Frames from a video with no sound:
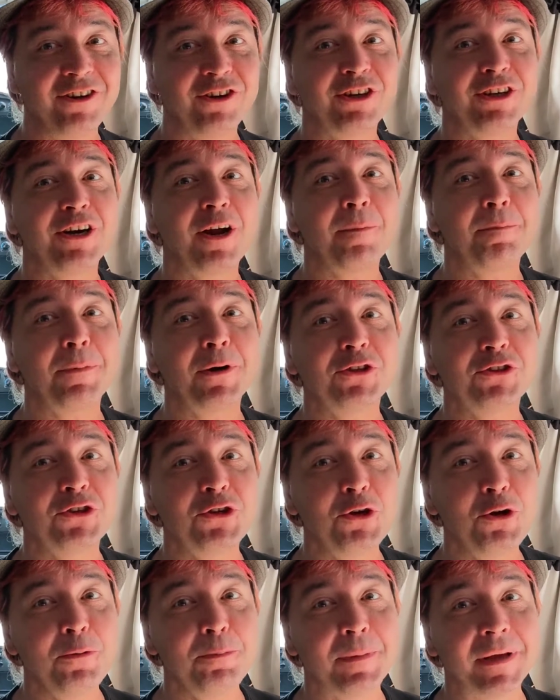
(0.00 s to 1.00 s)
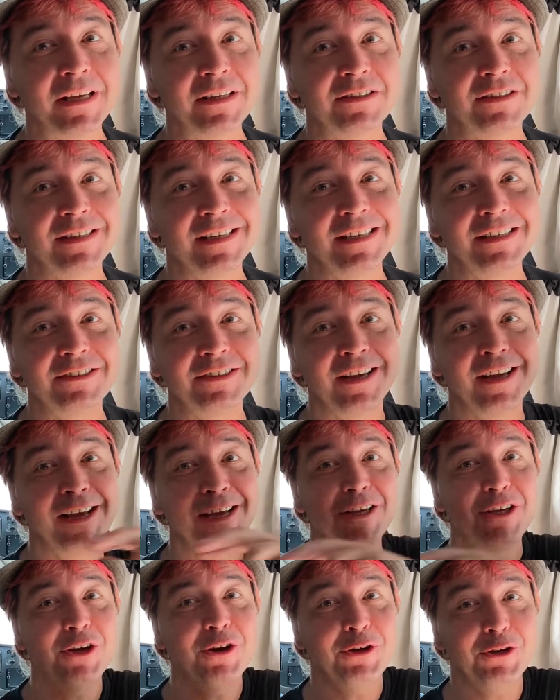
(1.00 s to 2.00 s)
your number two business,
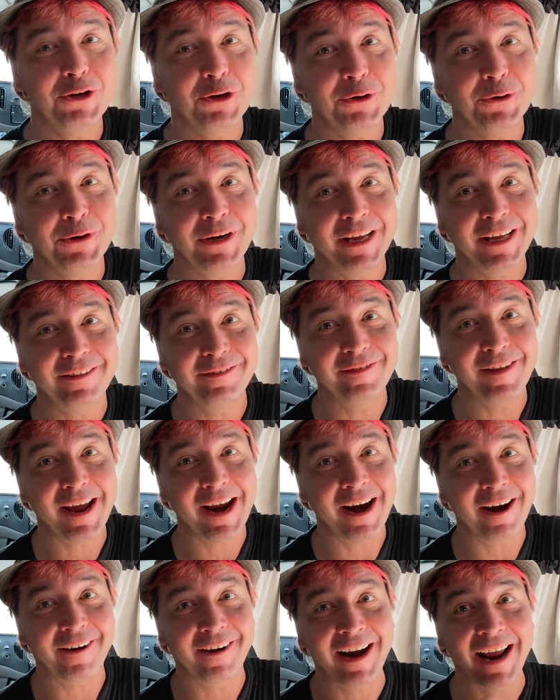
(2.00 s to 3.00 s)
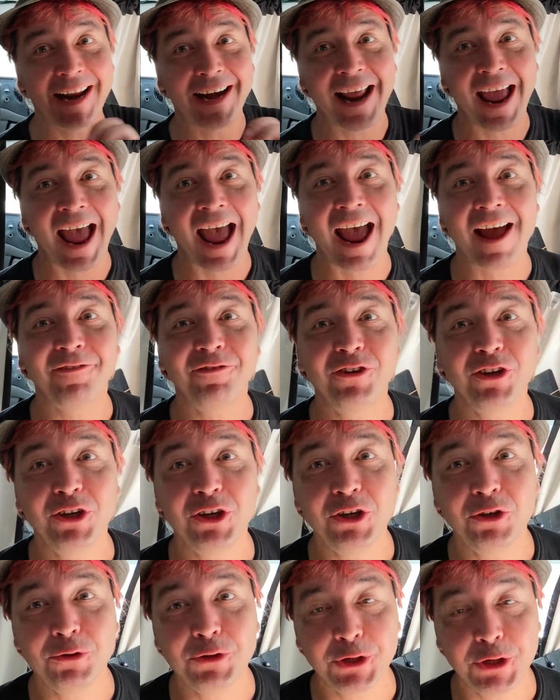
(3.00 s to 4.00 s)
you do it in there. And after
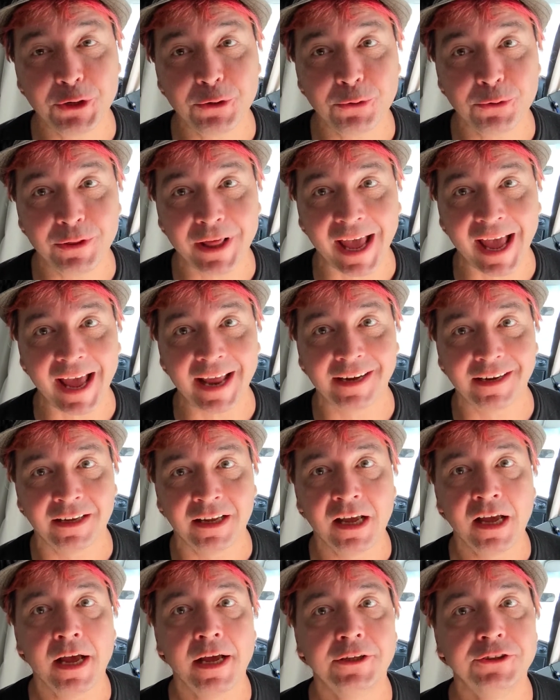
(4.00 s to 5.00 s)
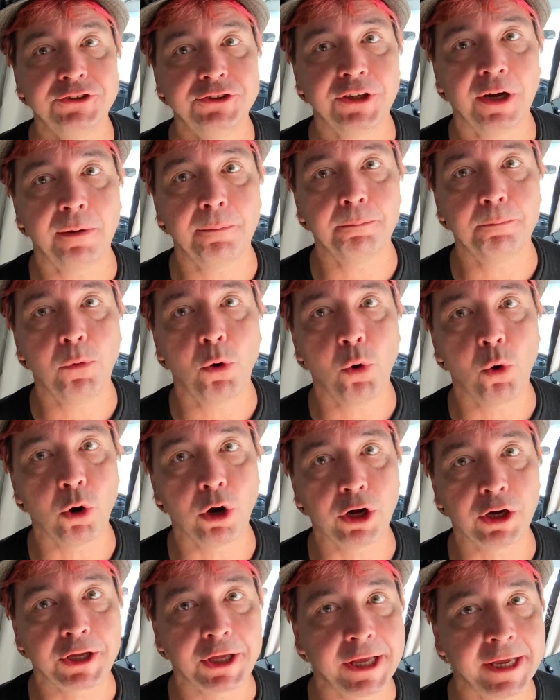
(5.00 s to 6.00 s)
you do that, dump
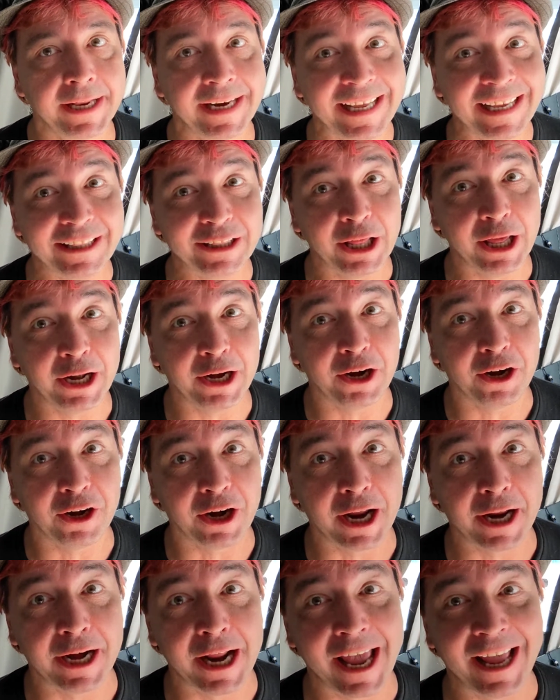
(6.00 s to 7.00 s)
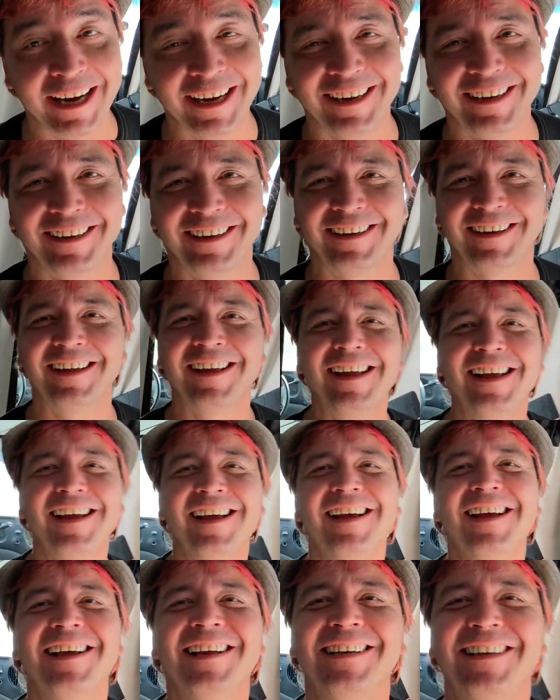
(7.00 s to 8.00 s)
more kitty litter in it.
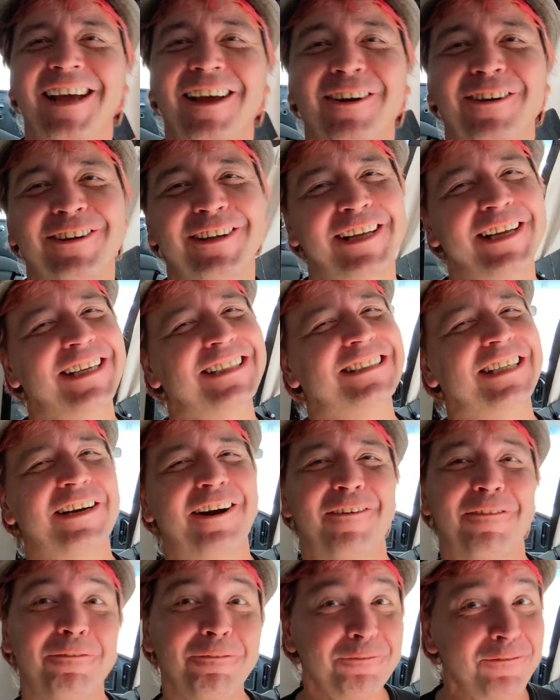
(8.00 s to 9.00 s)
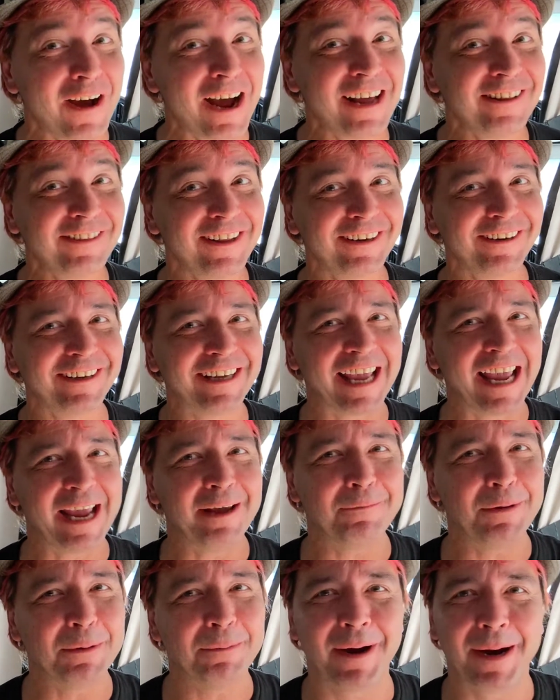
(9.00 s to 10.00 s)
Not only is it a fun little
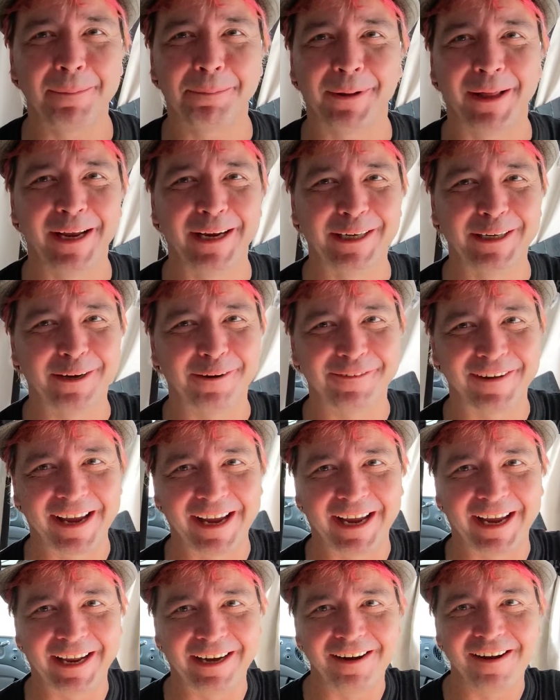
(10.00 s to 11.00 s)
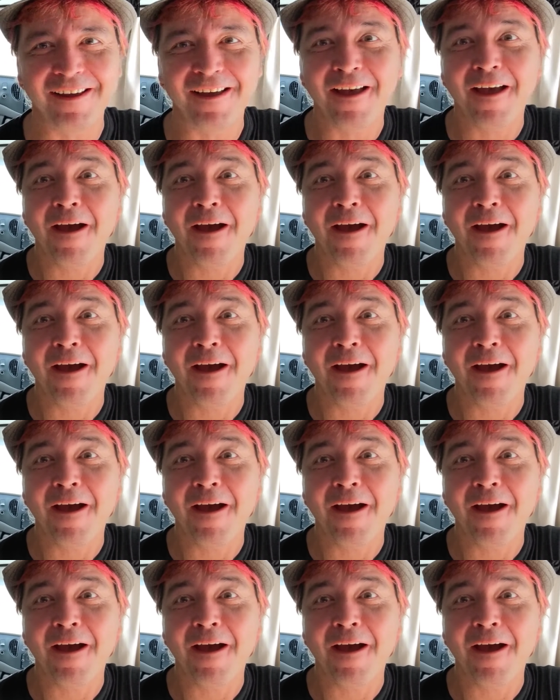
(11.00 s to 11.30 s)
game you might play in your van,